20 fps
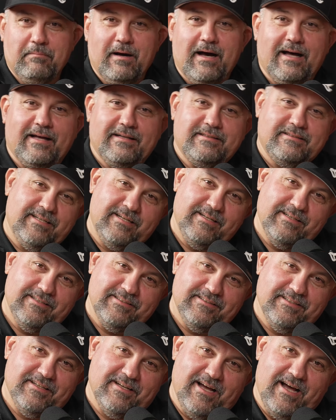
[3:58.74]
But
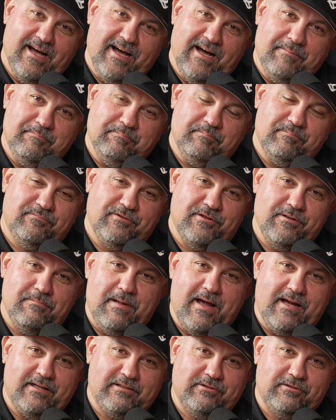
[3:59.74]
um, for the
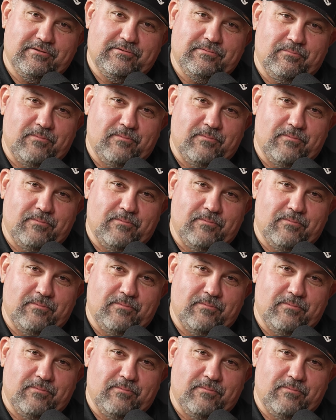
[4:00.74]
Masters,